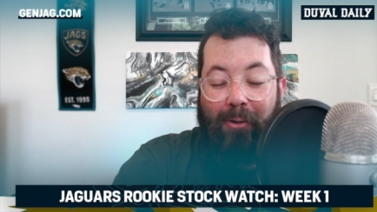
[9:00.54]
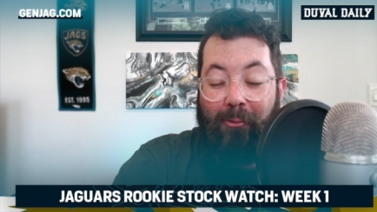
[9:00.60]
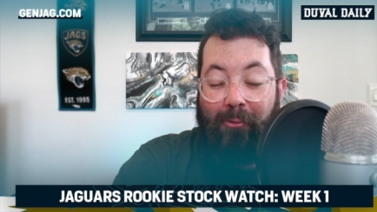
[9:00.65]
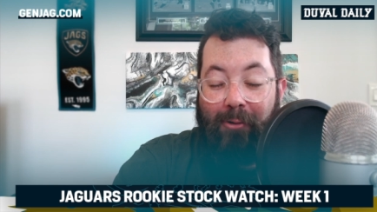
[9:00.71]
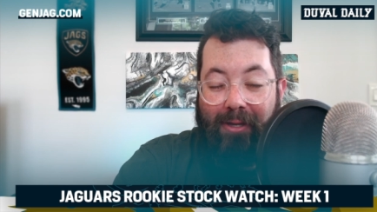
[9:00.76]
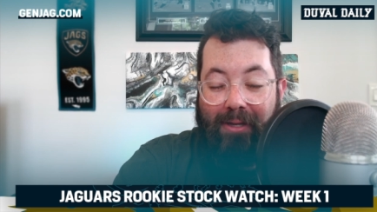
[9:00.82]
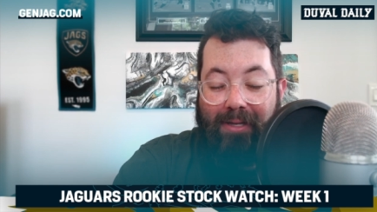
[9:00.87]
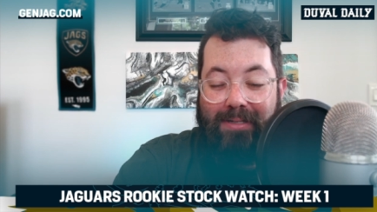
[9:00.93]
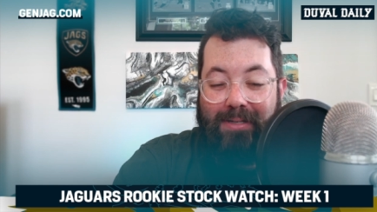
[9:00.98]

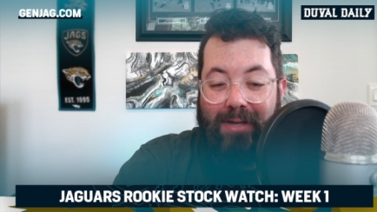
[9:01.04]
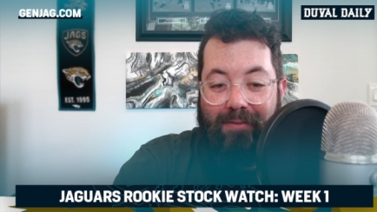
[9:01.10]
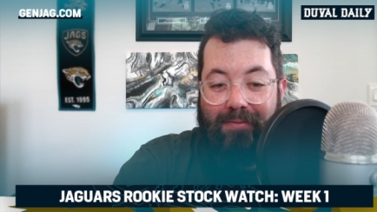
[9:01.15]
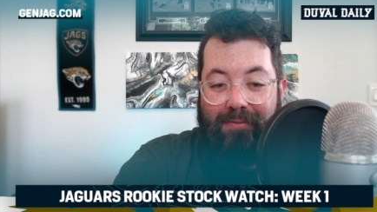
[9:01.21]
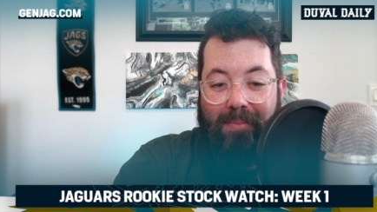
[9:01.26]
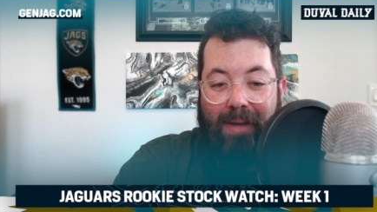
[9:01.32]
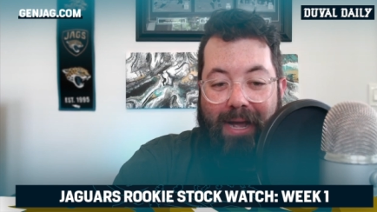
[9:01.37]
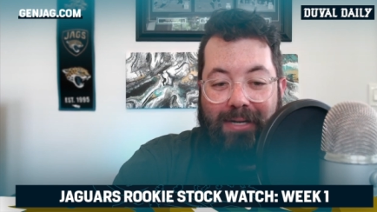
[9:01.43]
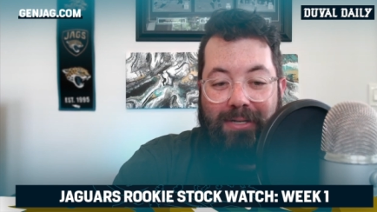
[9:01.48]
really
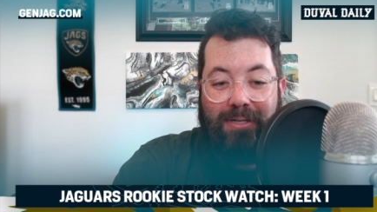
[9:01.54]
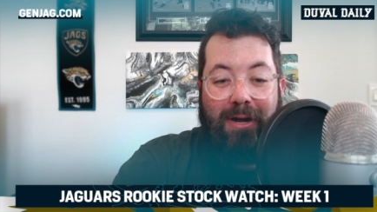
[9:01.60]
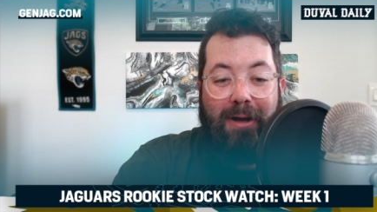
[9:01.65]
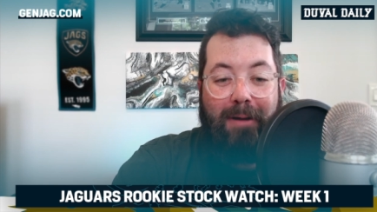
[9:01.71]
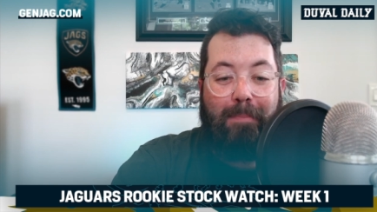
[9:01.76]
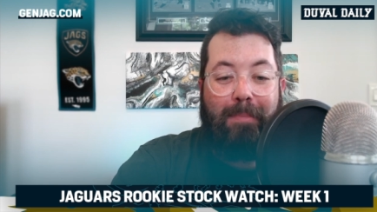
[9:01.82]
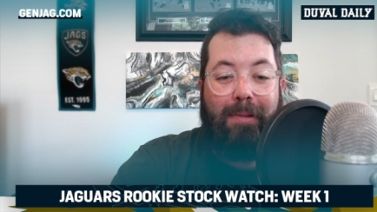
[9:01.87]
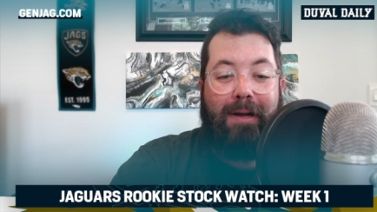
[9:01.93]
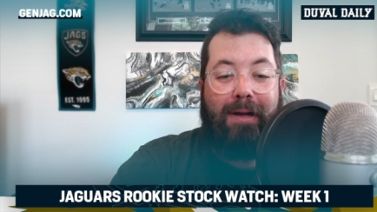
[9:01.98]
tough
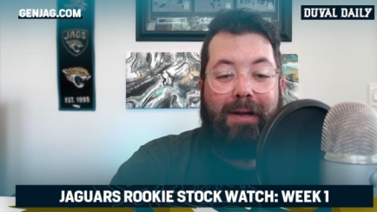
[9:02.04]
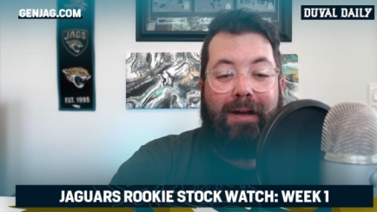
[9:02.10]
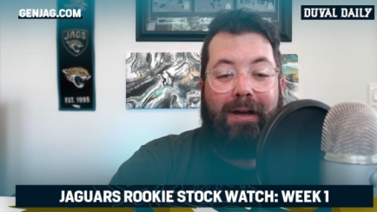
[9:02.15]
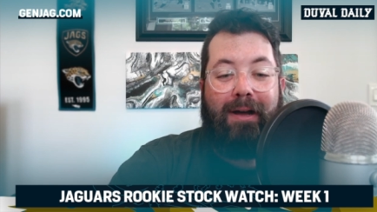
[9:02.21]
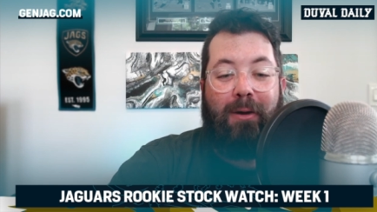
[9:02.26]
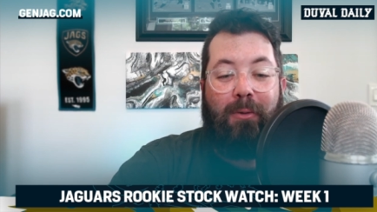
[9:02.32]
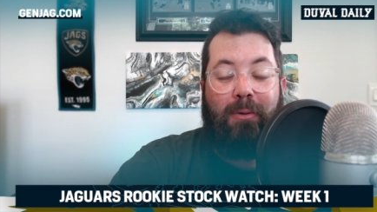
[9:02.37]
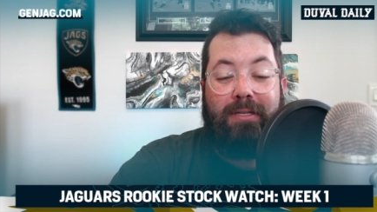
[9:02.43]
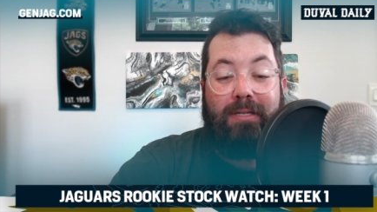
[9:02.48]
matchup
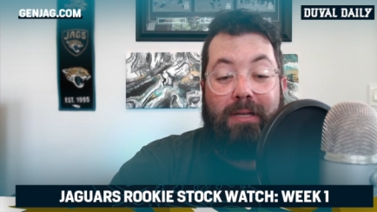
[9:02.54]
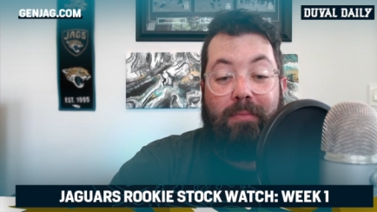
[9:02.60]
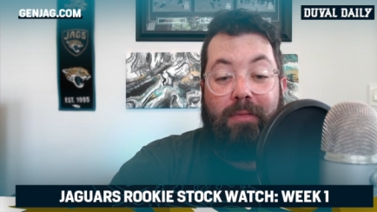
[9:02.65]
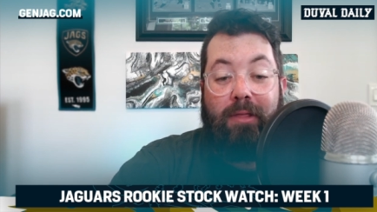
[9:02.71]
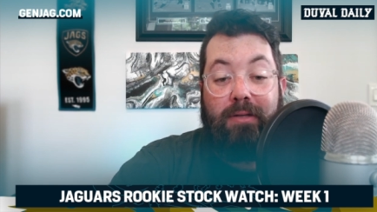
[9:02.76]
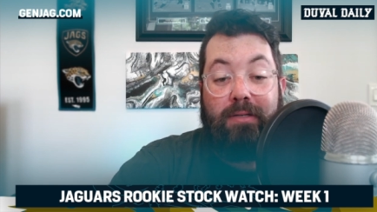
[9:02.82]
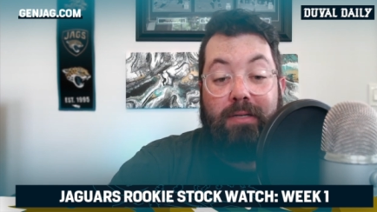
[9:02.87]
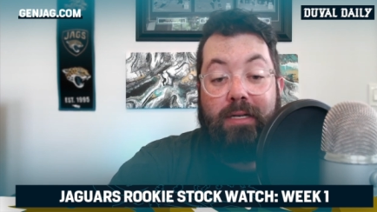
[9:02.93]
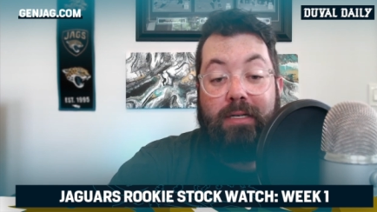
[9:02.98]
uh, with some of
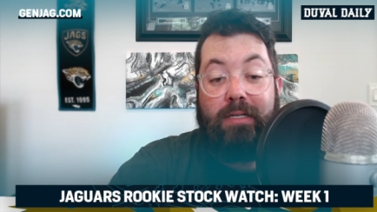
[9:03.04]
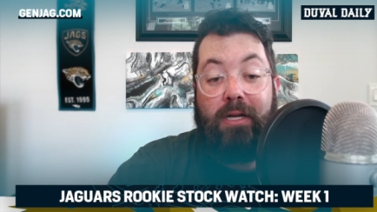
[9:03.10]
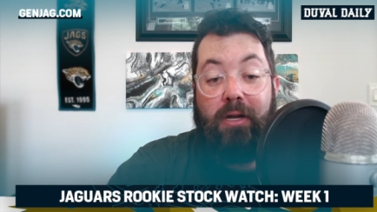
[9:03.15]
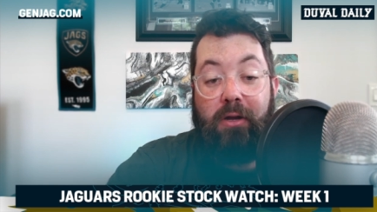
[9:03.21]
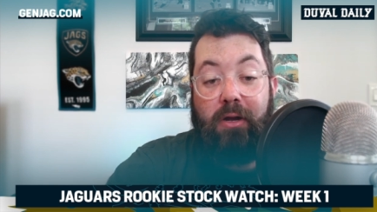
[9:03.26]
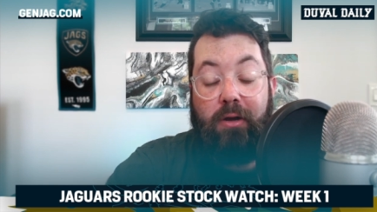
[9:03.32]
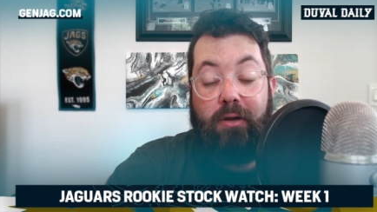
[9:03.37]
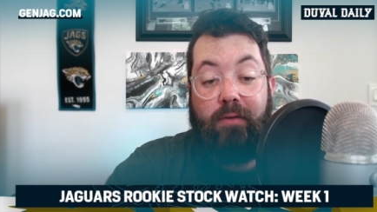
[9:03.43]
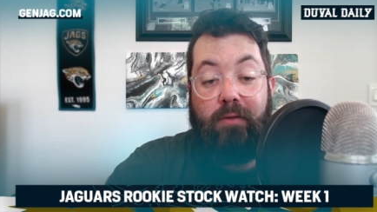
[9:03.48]
those
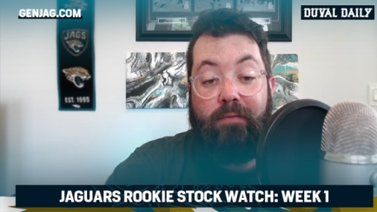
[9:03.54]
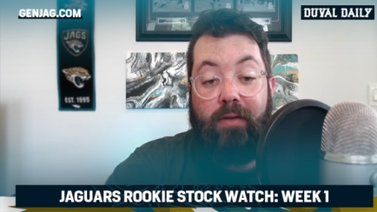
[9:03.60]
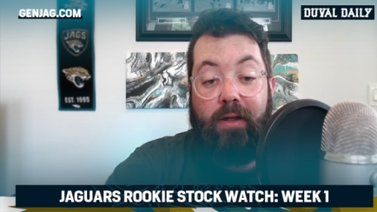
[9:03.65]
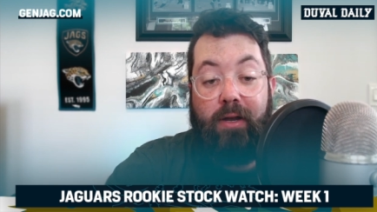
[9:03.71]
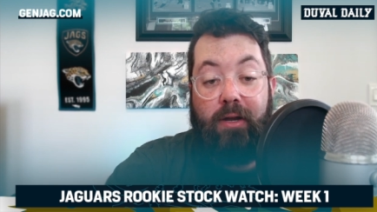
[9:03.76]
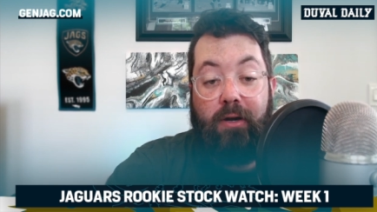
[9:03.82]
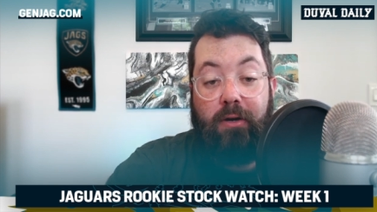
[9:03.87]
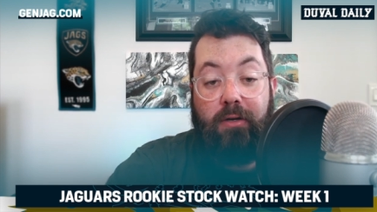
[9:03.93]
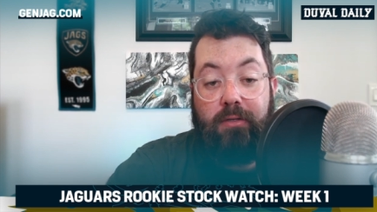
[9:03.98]
interior
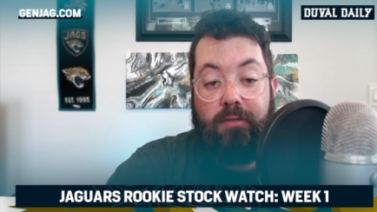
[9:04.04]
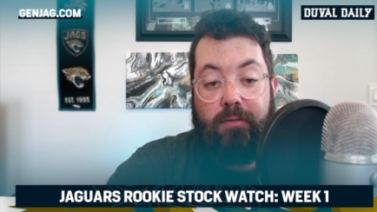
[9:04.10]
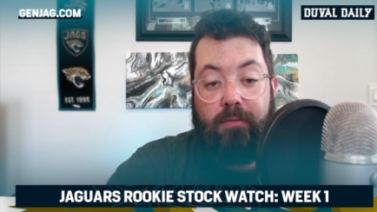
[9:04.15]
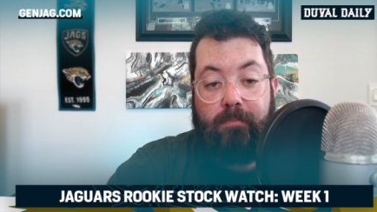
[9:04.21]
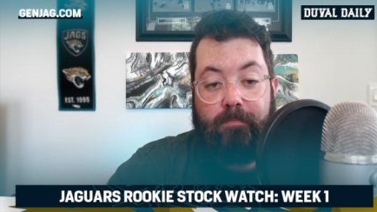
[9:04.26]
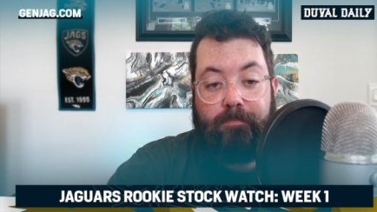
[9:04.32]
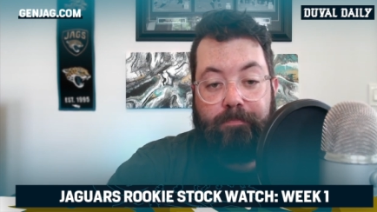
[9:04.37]
defenders.